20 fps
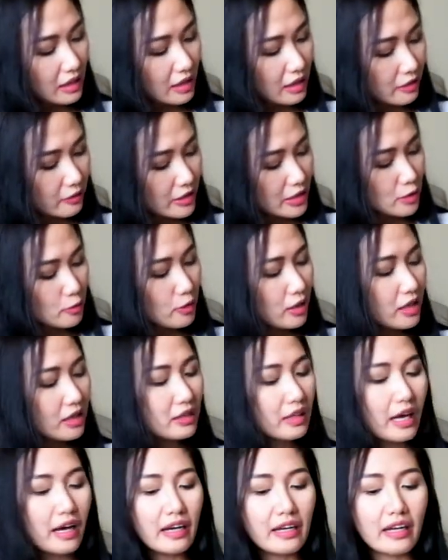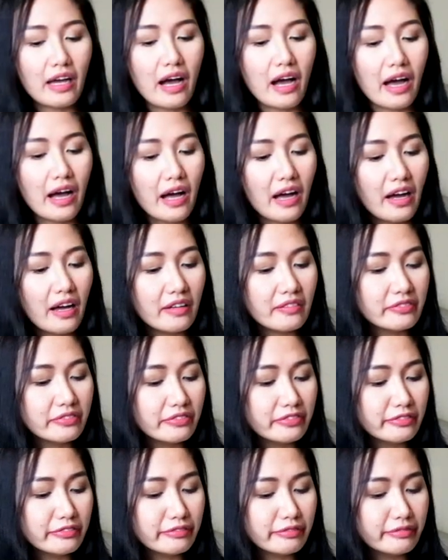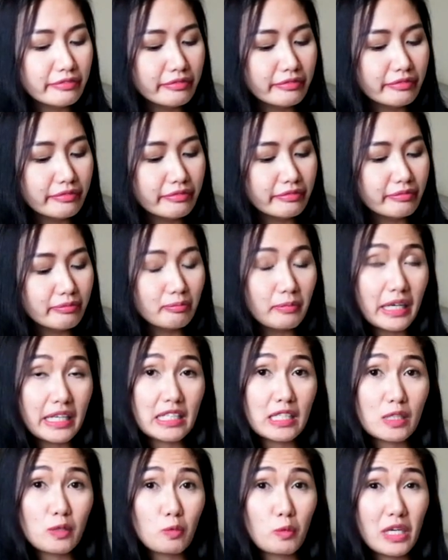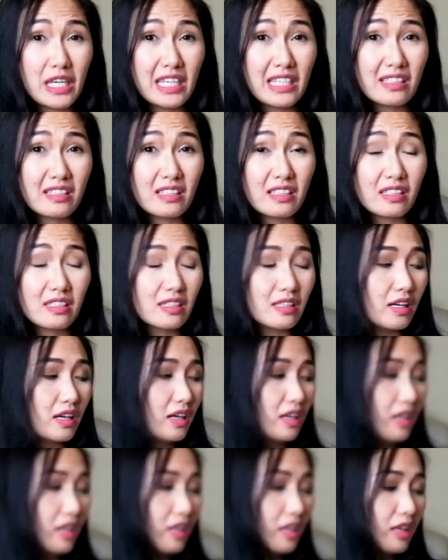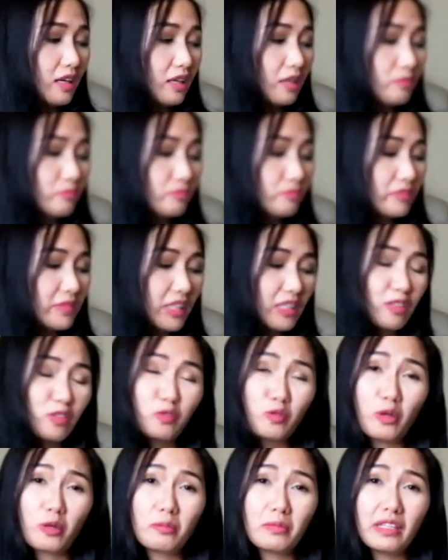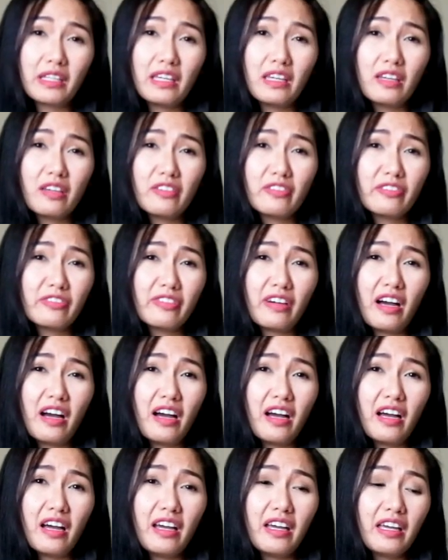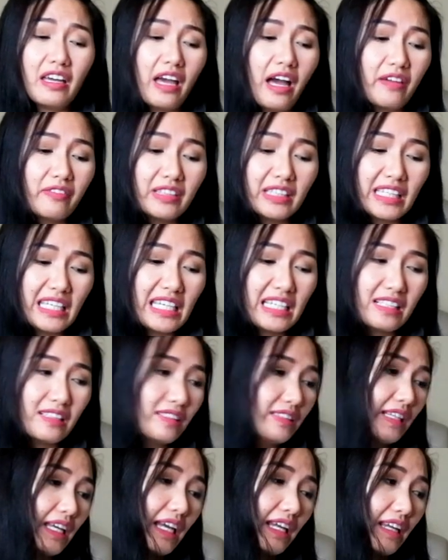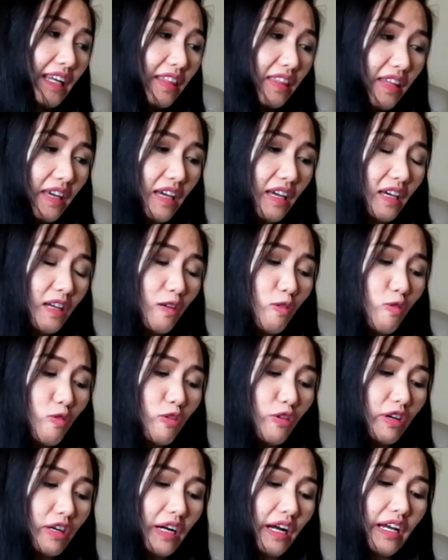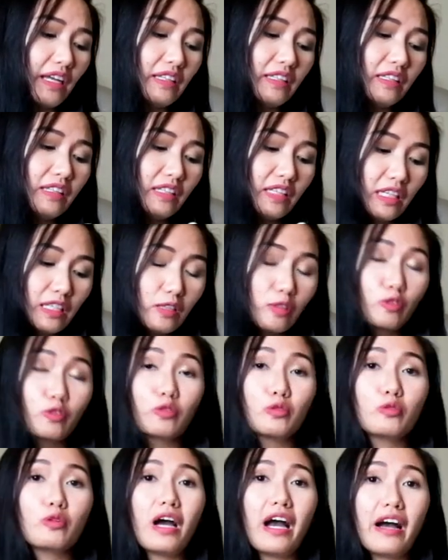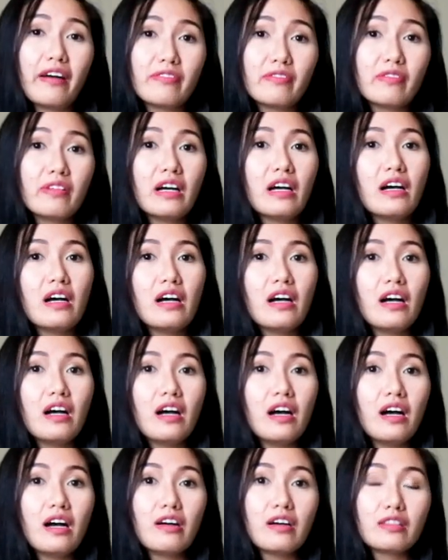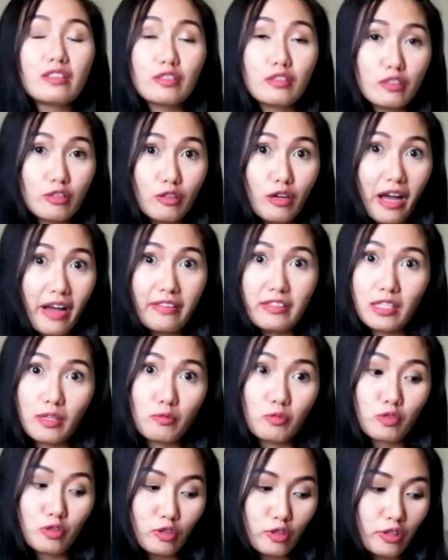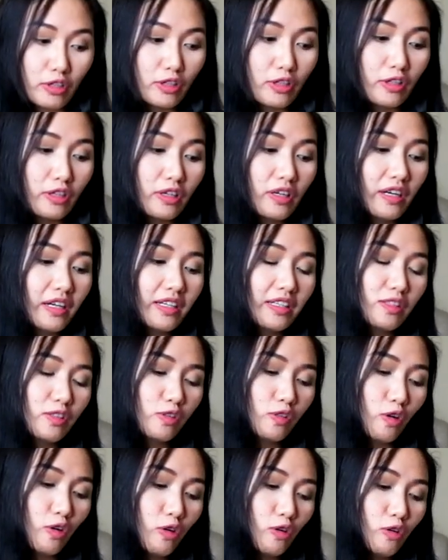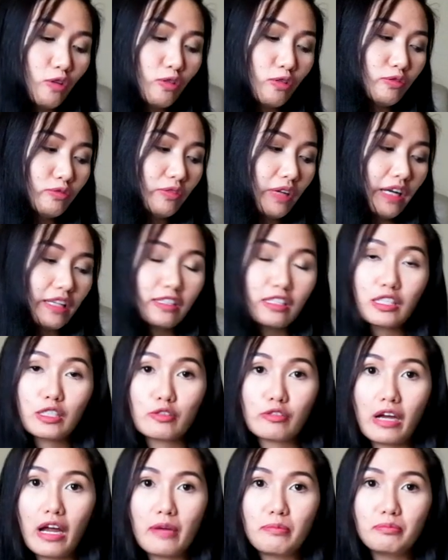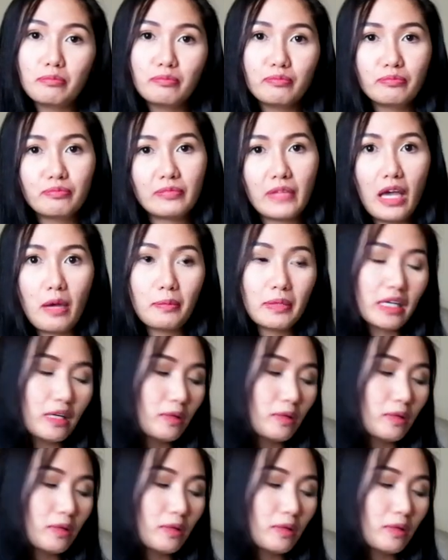here as well, I have my sweets. Um, that's normally if I haven't eaten anything or I need to have to have some sugar. So I just grab m